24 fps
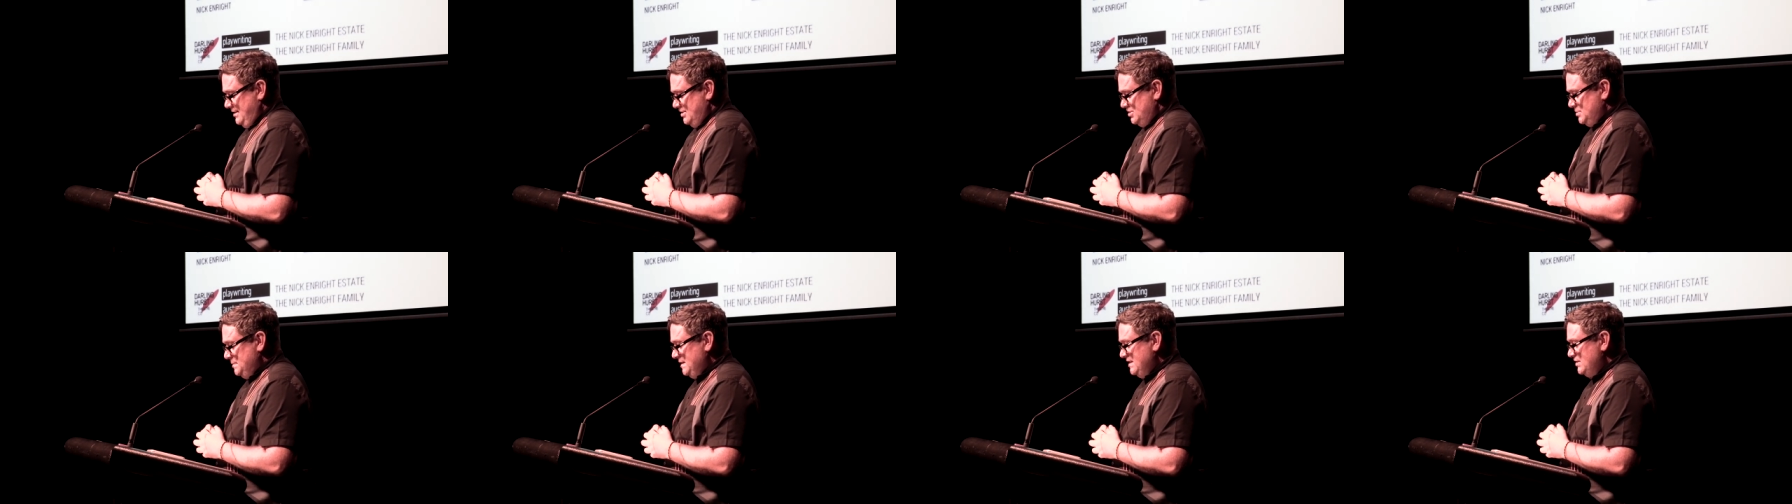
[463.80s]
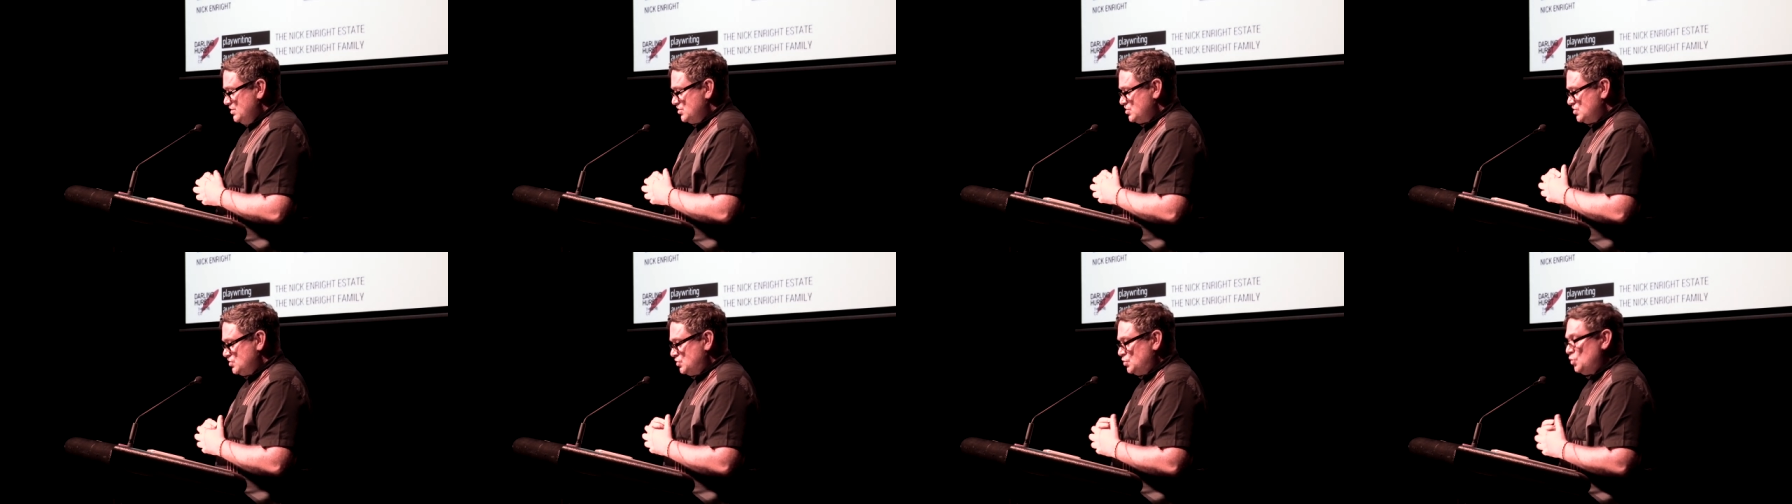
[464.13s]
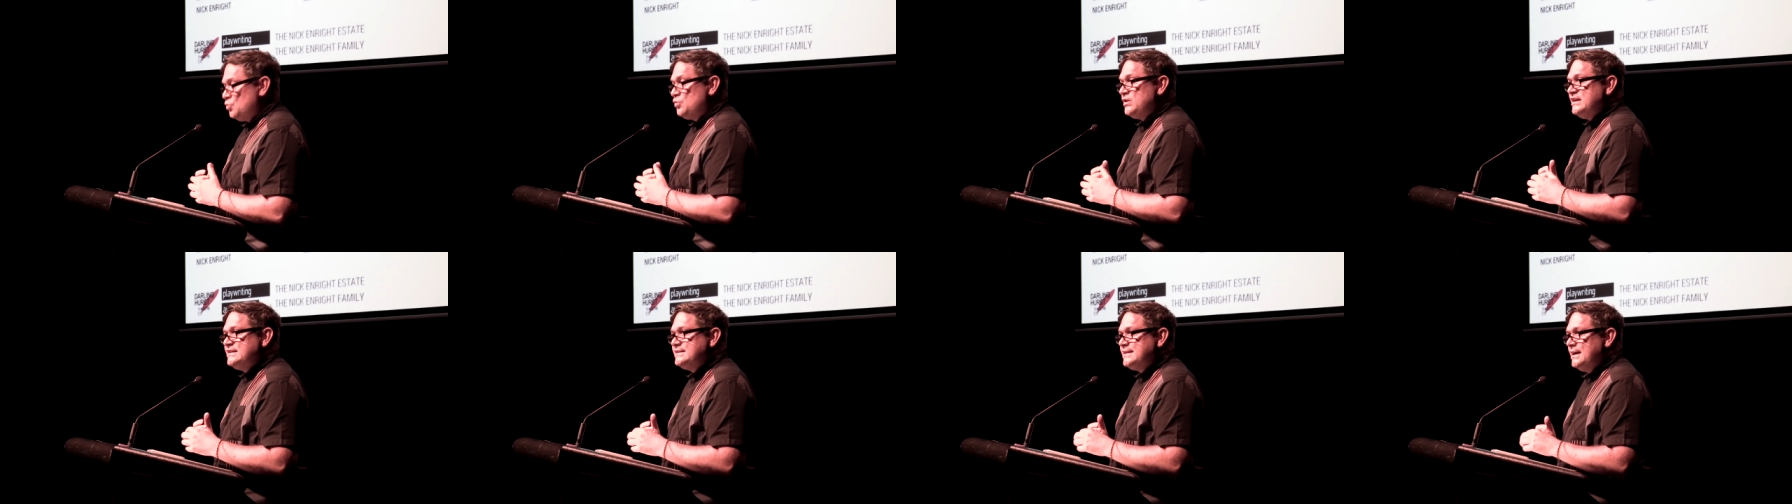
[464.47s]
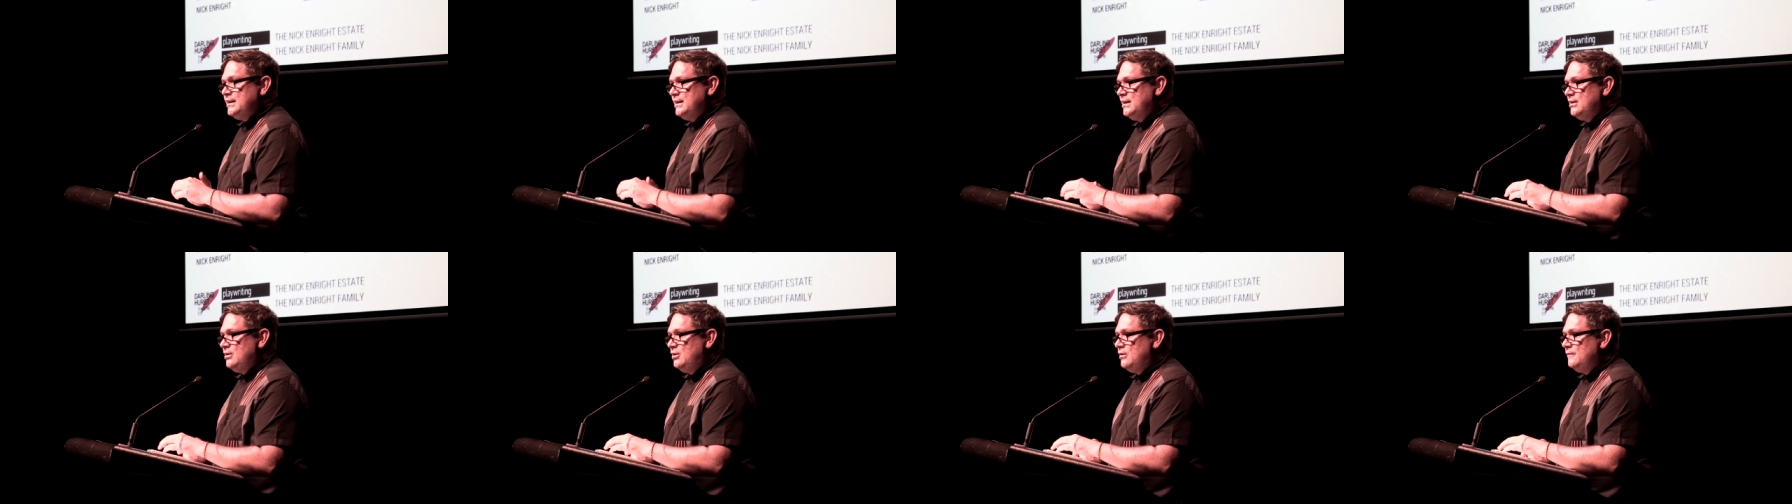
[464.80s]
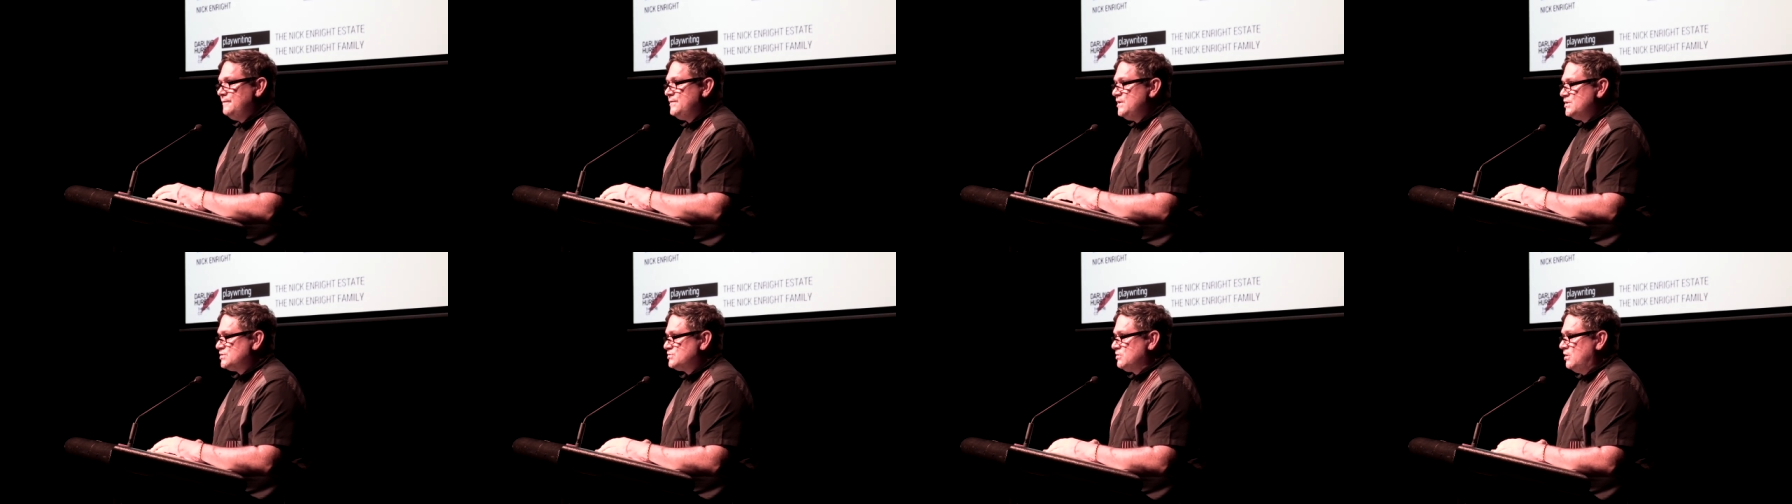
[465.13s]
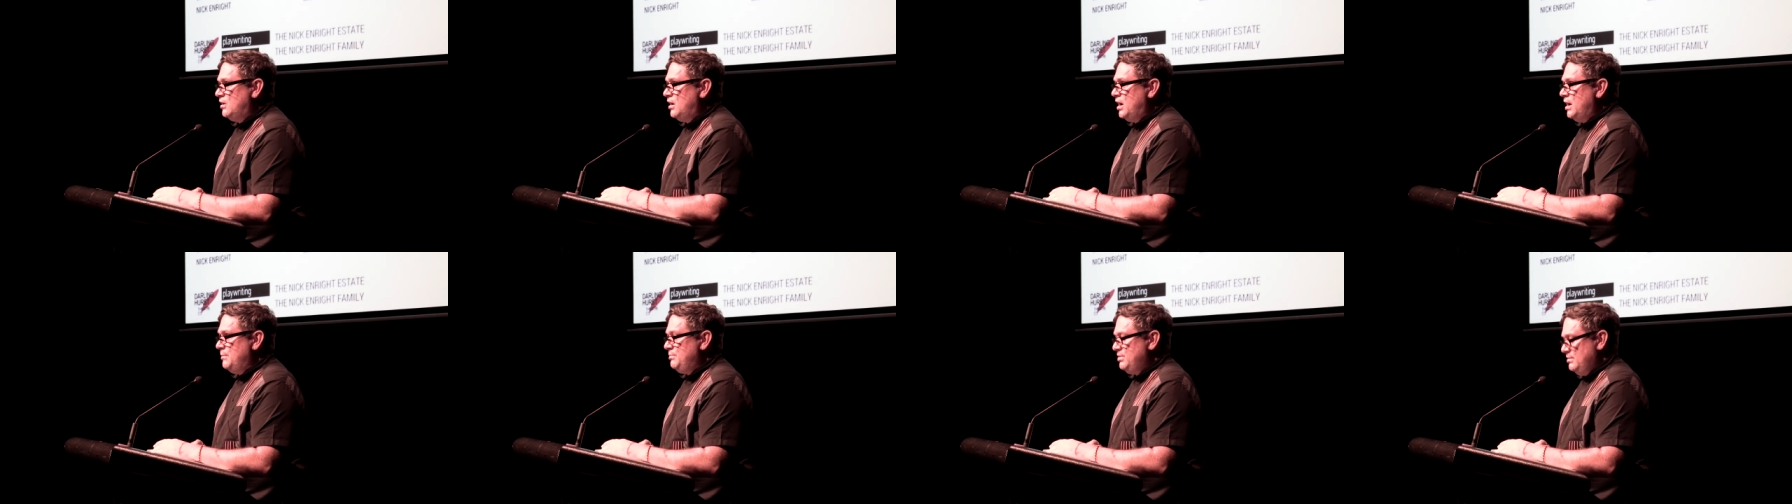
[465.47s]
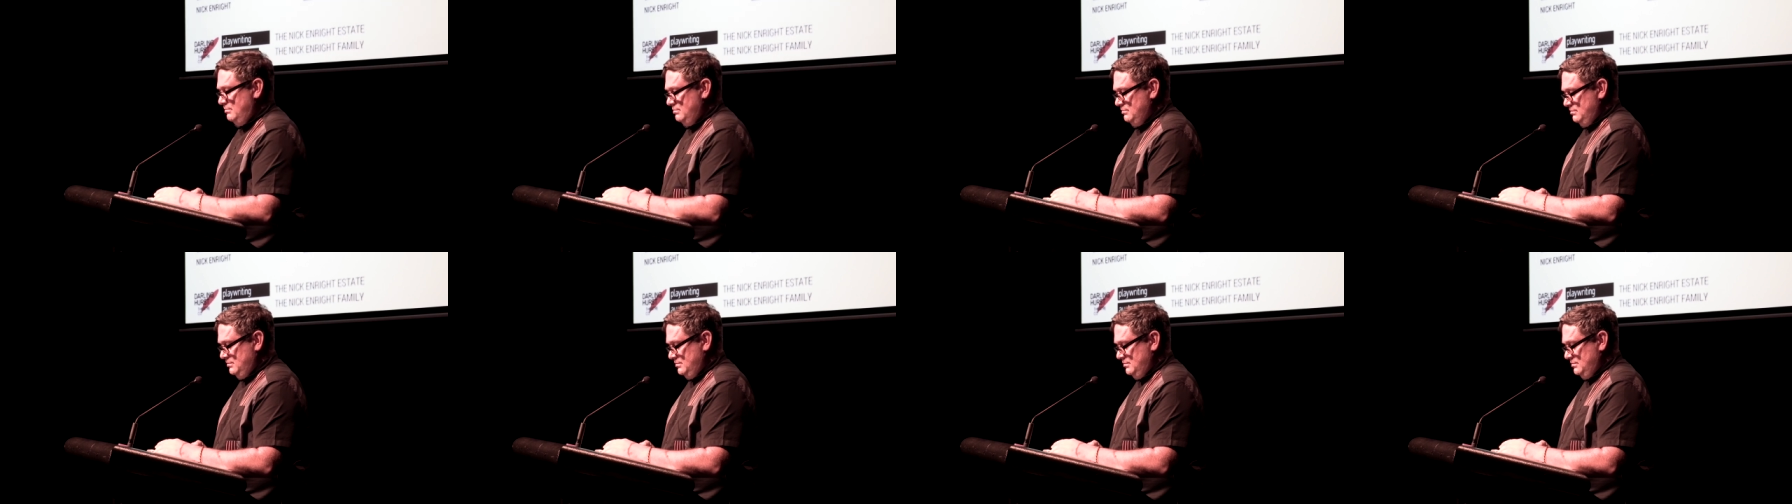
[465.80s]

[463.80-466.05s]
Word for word: to be the storyteller of the tribe